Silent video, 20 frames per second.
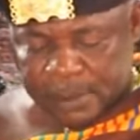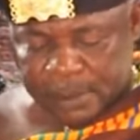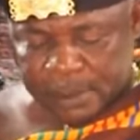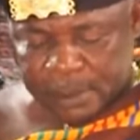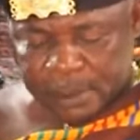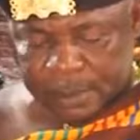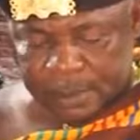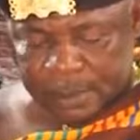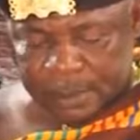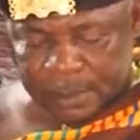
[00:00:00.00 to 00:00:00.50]

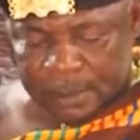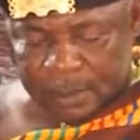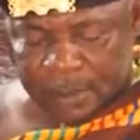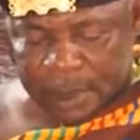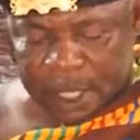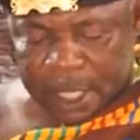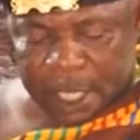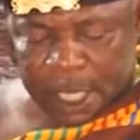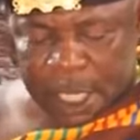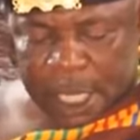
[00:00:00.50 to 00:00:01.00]

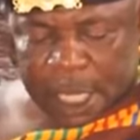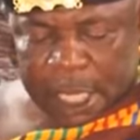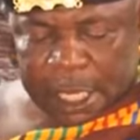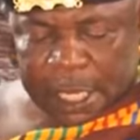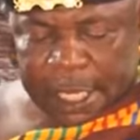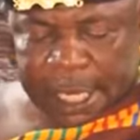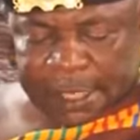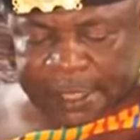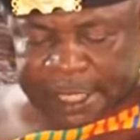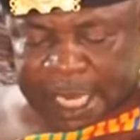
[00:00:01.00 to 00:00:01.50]

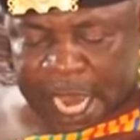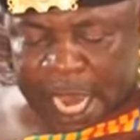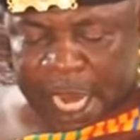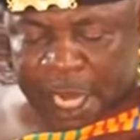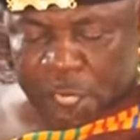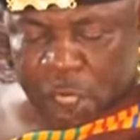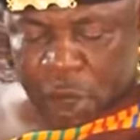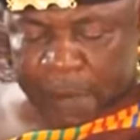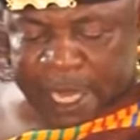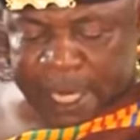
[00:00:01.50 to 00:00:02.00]
The 10
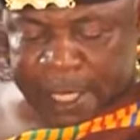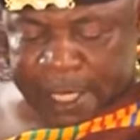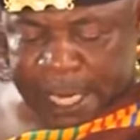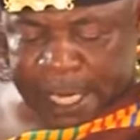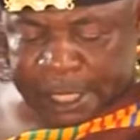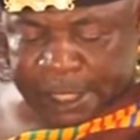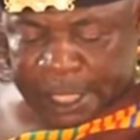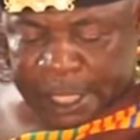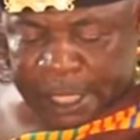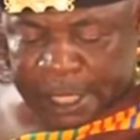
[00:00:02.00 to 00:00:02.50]

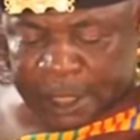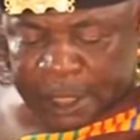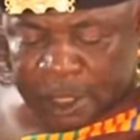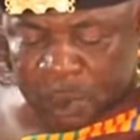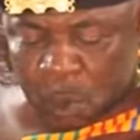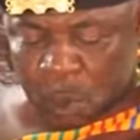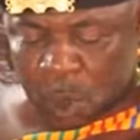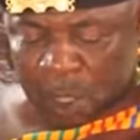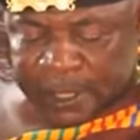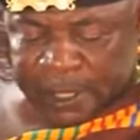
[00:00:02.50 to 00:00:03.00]

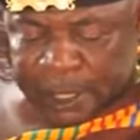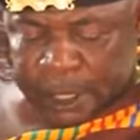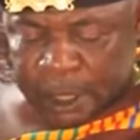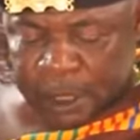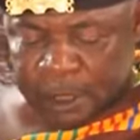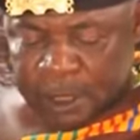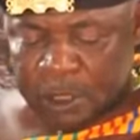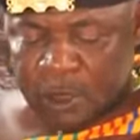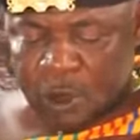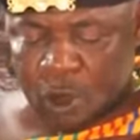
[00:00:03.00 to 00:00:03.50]
recommendations
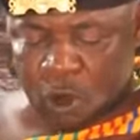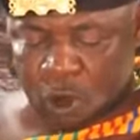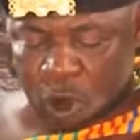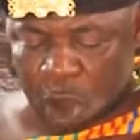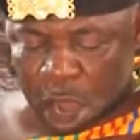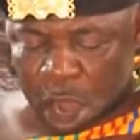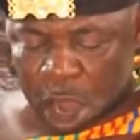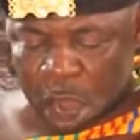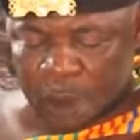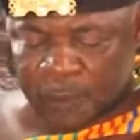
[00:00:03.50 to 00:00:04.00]
was
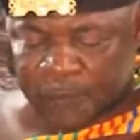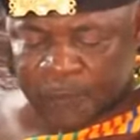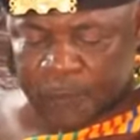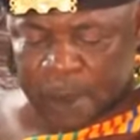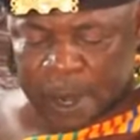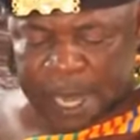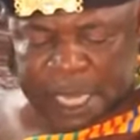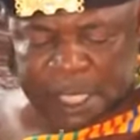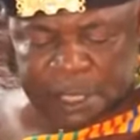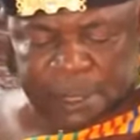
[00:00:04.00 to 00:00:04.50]
call
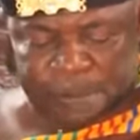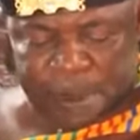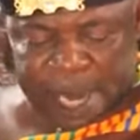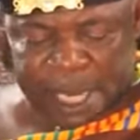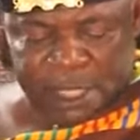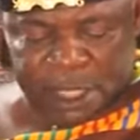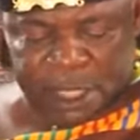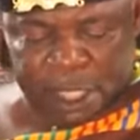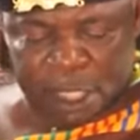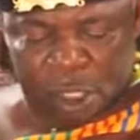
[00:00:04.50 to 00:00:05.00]
for
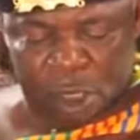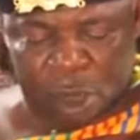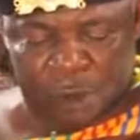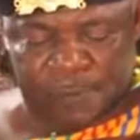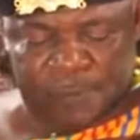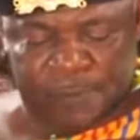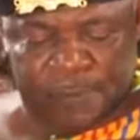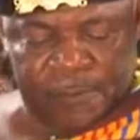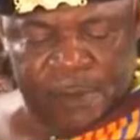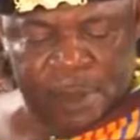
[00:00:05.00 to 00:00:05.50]
expansion
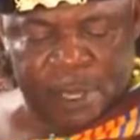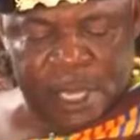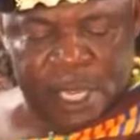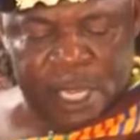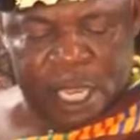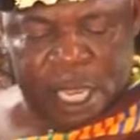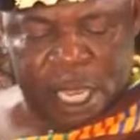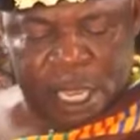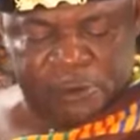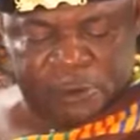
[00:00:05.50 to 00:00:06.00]
of
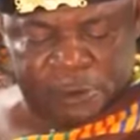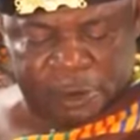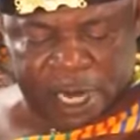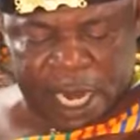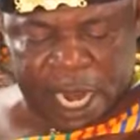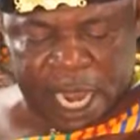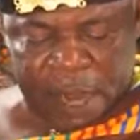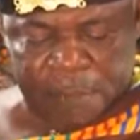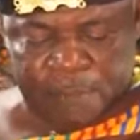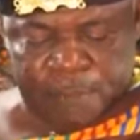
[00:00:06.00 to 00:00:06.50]

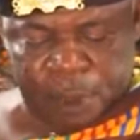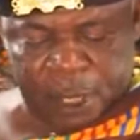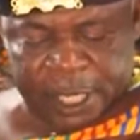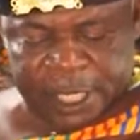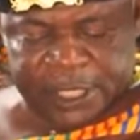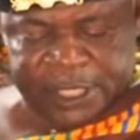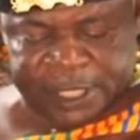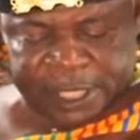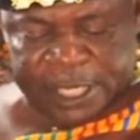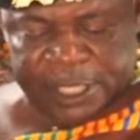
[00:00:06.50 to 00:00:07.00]
Ejura
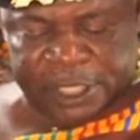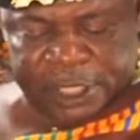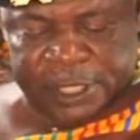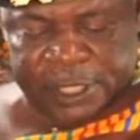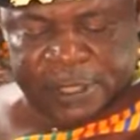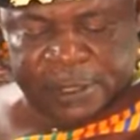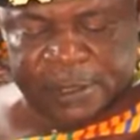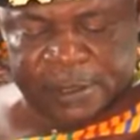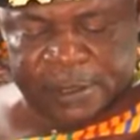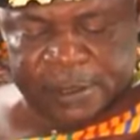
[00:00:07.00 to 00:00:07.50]
police
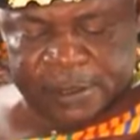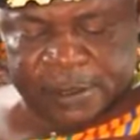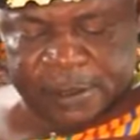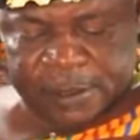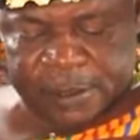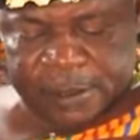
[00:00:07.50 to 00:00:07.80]
station